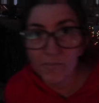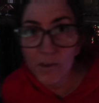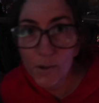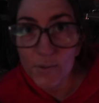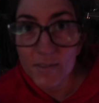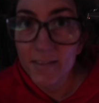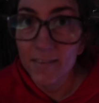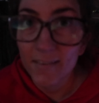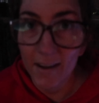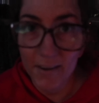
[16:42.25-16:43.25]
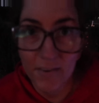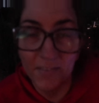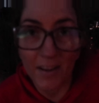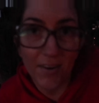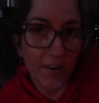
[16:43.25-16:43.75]
Fuse. Gotta go
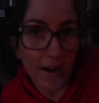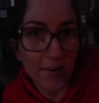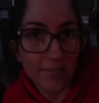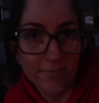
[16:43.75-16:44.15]
figure it out.